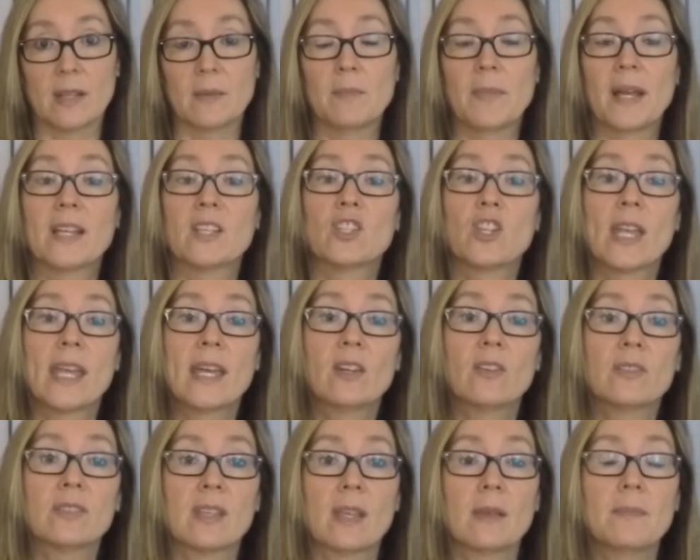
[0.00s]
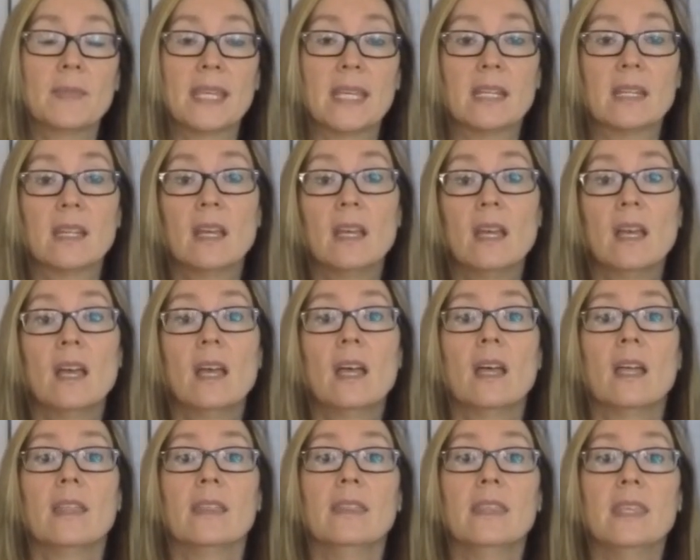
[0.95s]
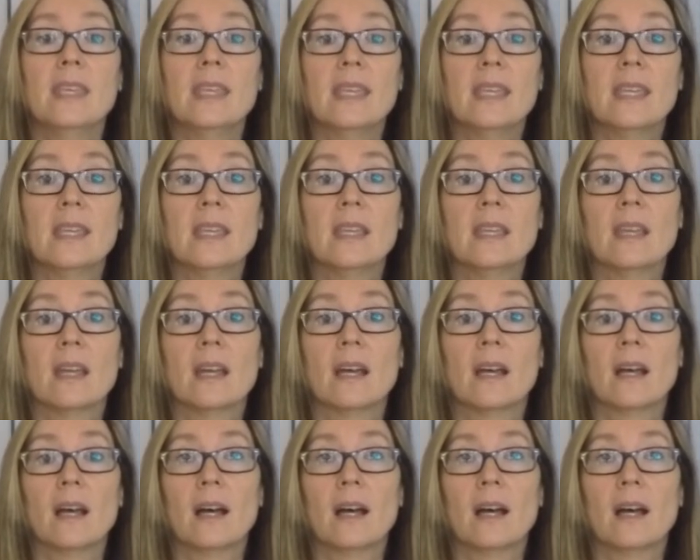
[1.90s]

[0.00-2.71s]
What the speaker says: And by channels, I mean the